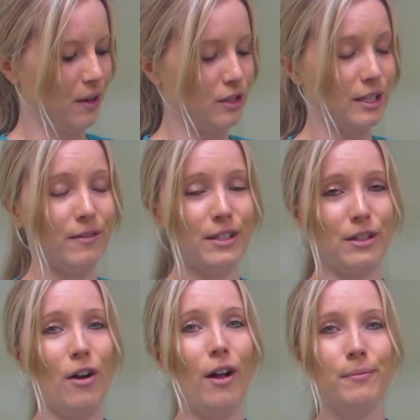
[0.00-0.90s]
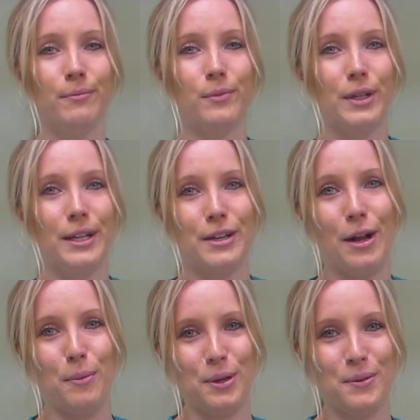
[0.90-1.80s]
Just give us a call. We're here to
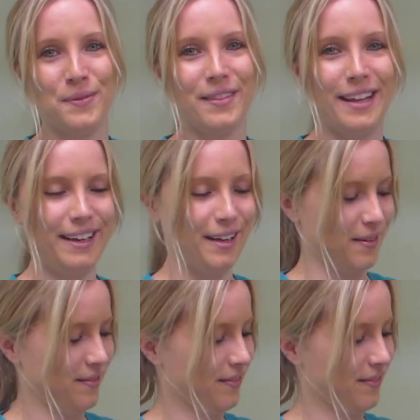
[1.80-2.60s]
help you. Thank you.